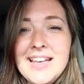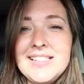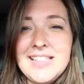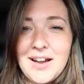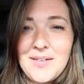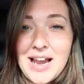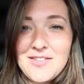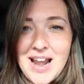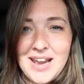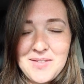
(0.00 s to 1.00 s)
Can you see how
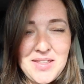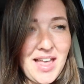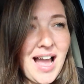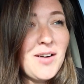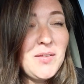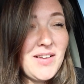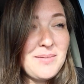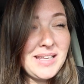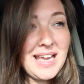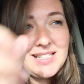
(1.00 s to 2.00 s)
irate with the whole
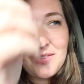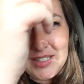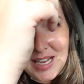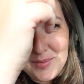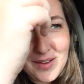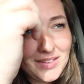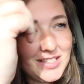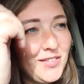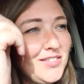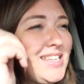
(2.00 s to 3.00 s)
family gets every time we have
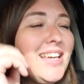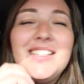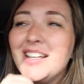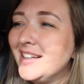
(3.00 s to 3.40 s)
this conversation?